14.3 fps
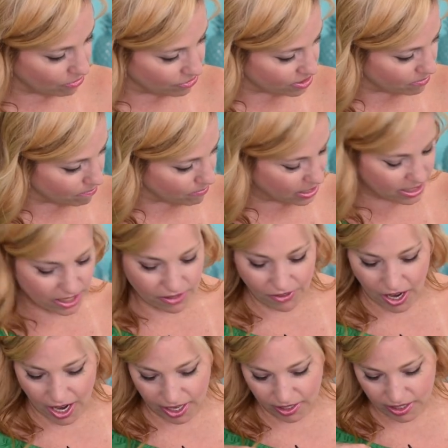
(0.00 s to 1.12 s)
for the Mint
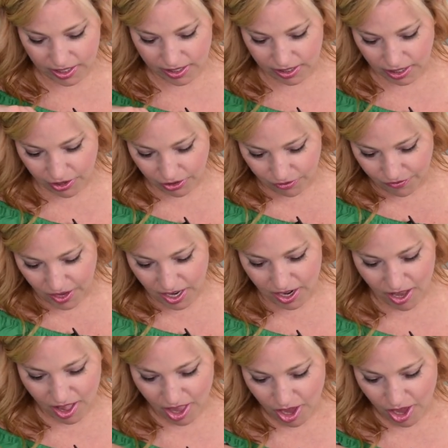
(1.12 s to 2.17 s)
Devine. This is another fun